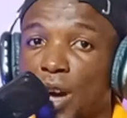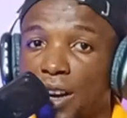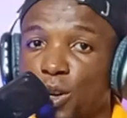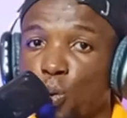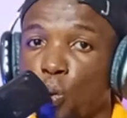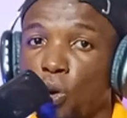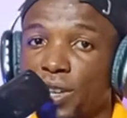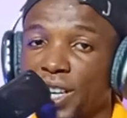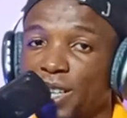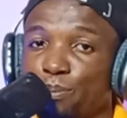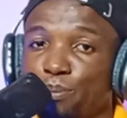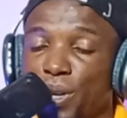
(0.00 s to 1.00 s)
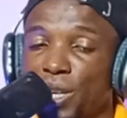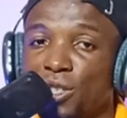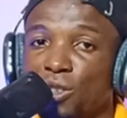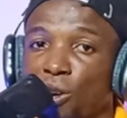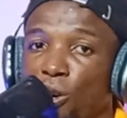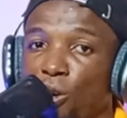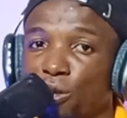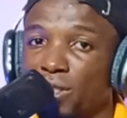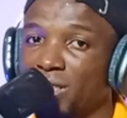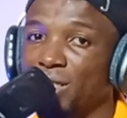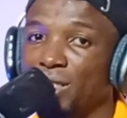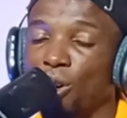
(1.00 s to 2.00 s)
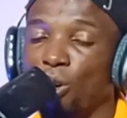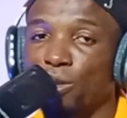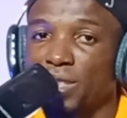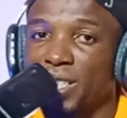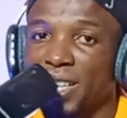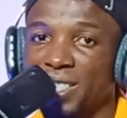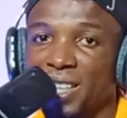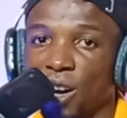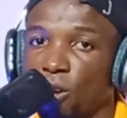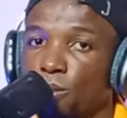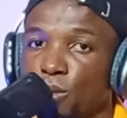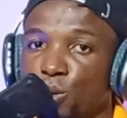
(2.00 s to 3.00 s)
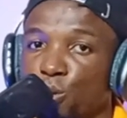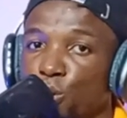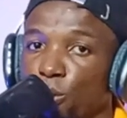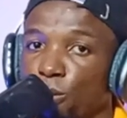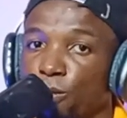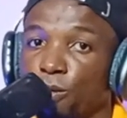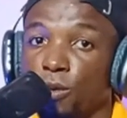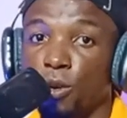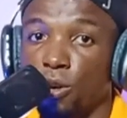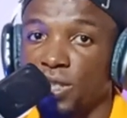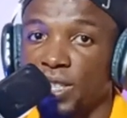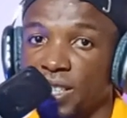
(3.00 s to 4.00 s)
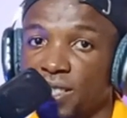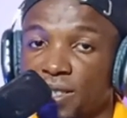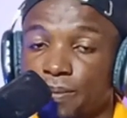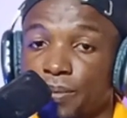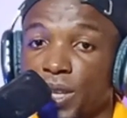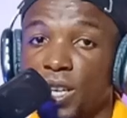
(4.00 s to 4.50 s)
rewarded based on the audience that comes to your content.